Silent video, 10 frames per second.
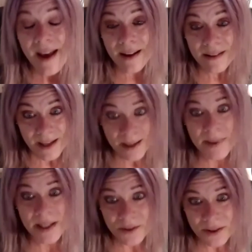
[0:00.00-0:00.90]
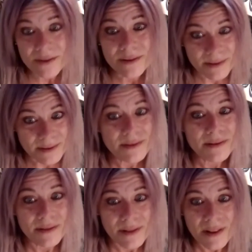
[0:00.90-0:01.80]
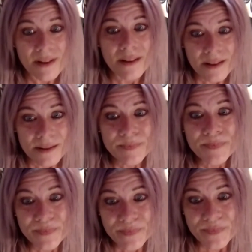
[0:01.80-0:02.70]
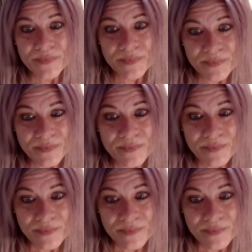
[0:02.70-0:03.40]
on the people I talk to, I bet it's upwards of 60 or